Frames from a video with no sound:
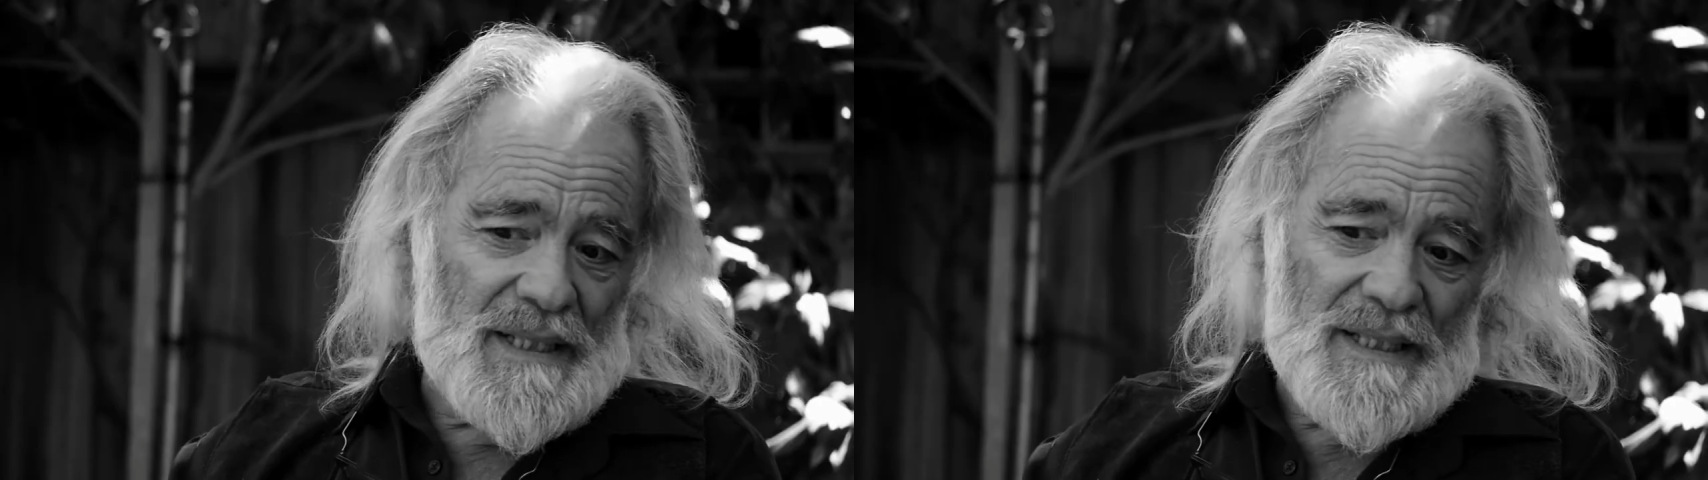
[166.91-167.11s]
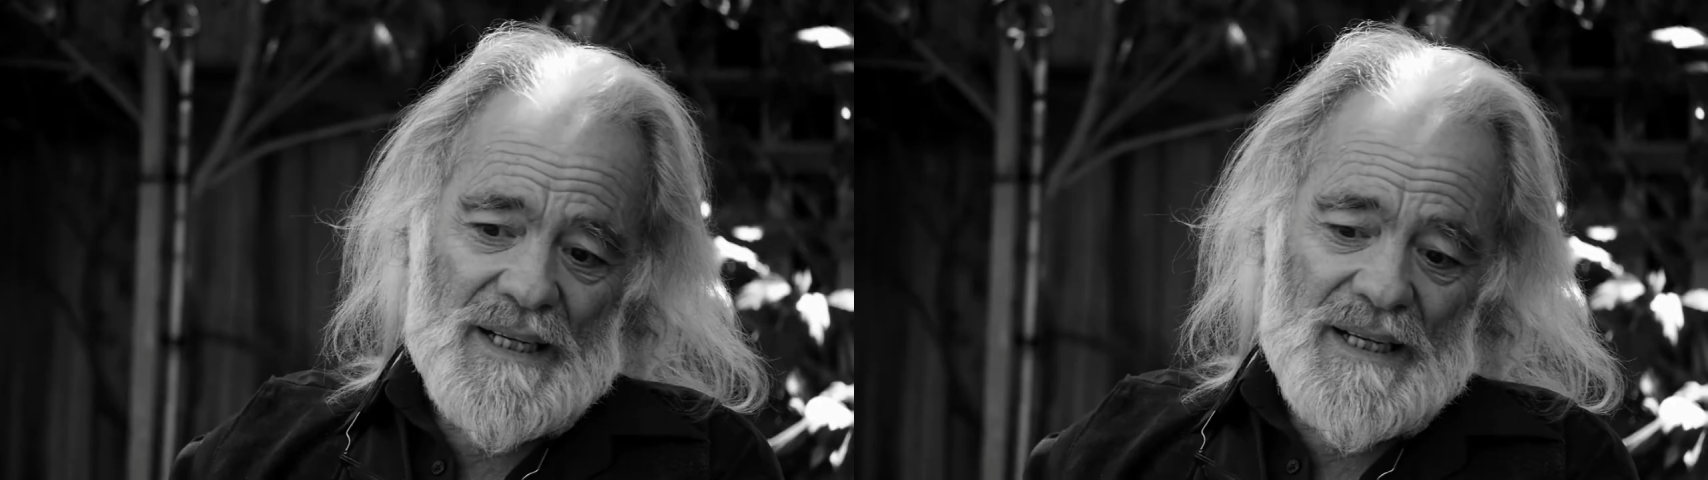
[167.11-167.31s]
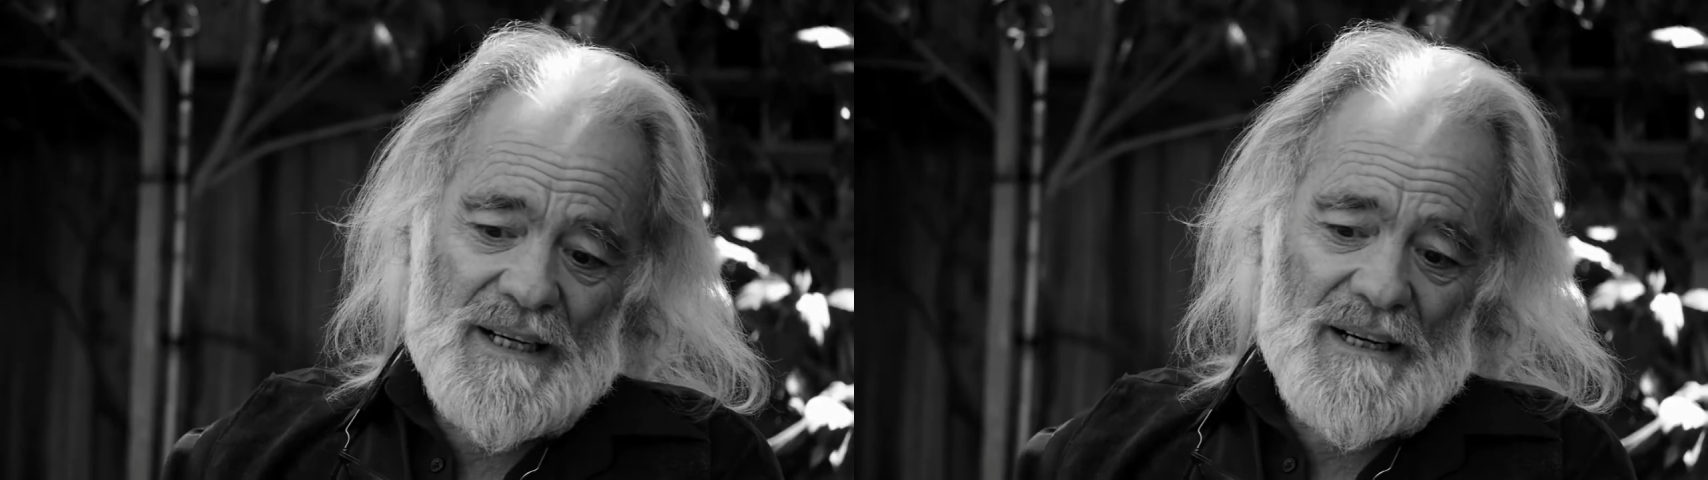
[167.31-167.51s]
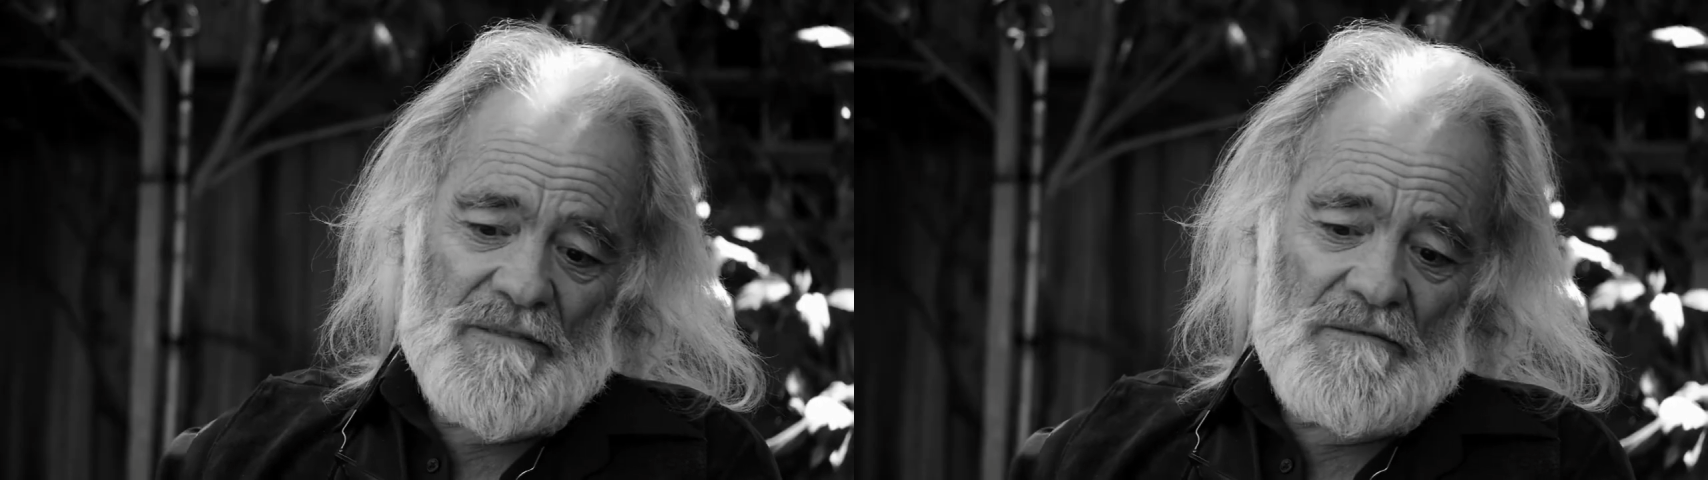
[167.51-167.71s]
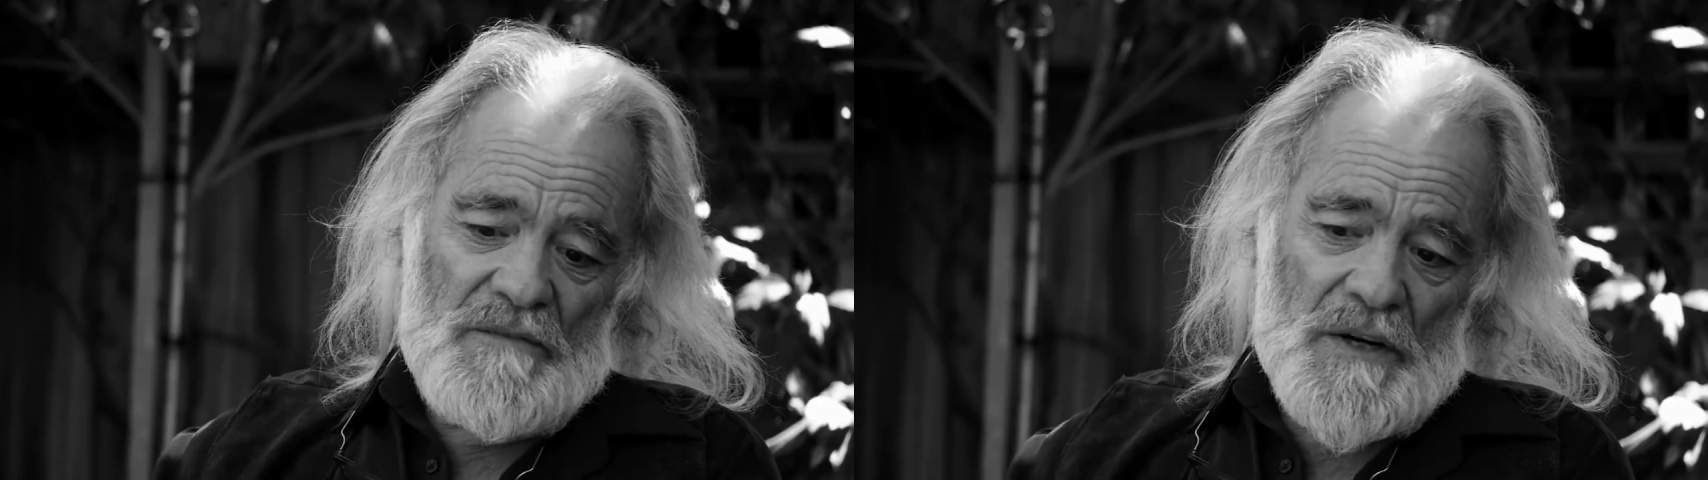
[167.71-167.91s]
is
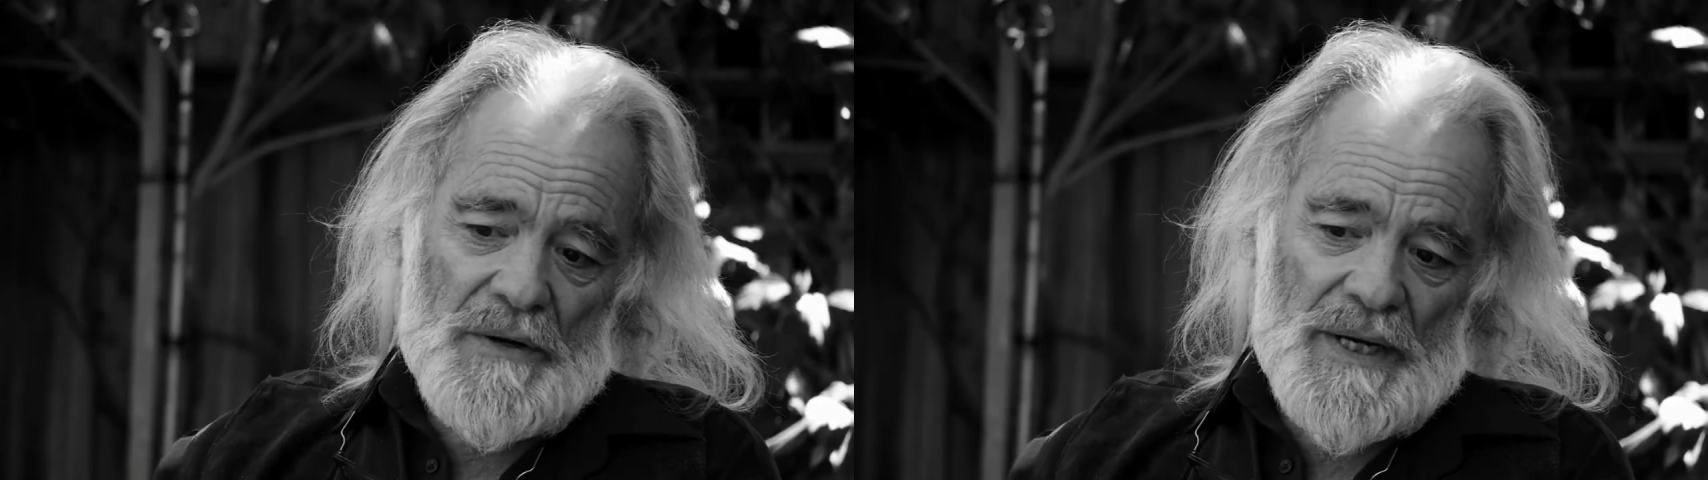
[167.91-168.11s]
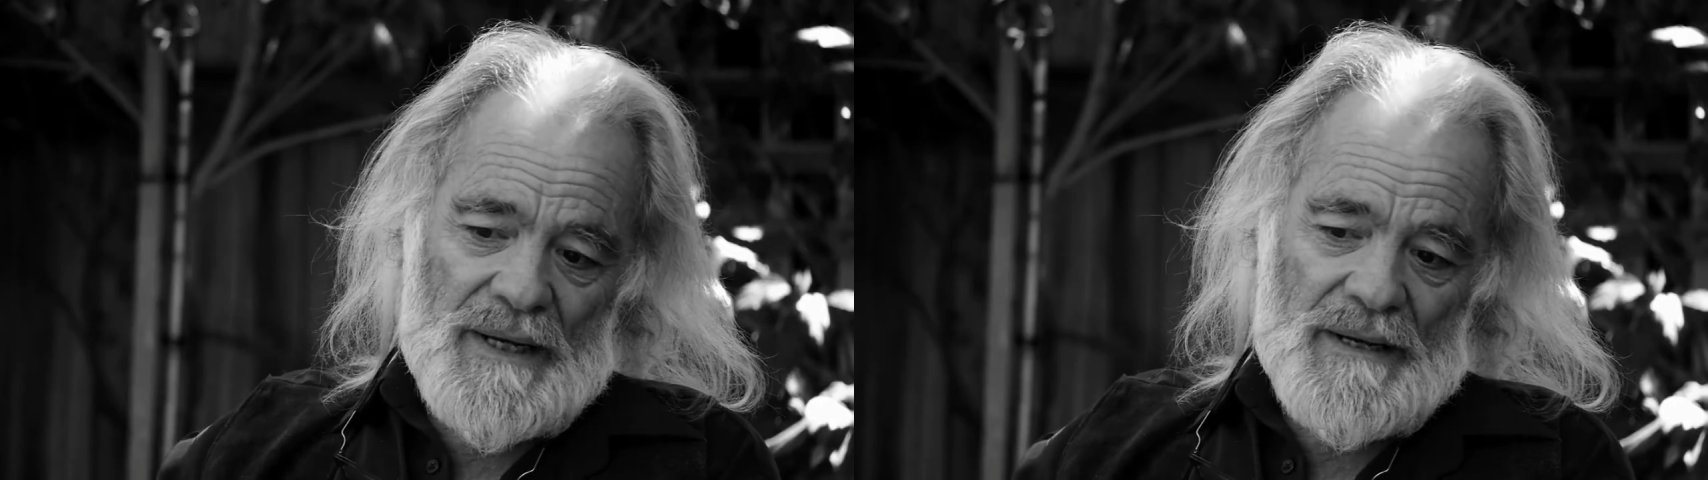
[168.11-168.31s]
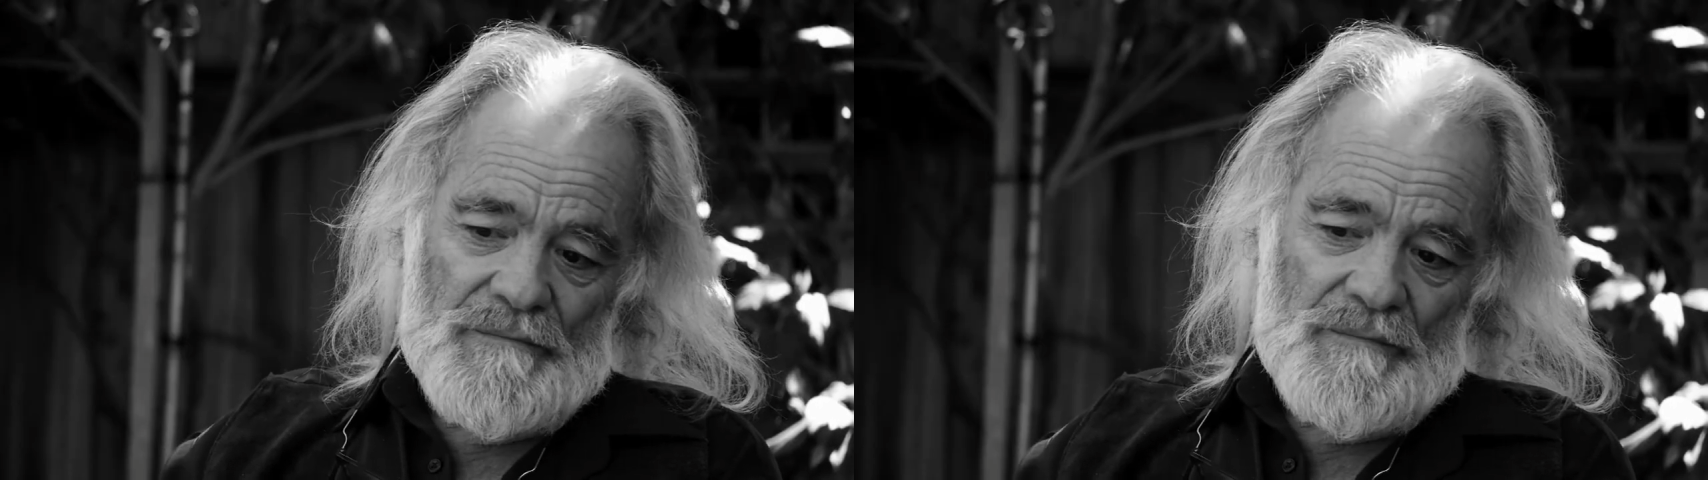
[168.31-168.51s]
a very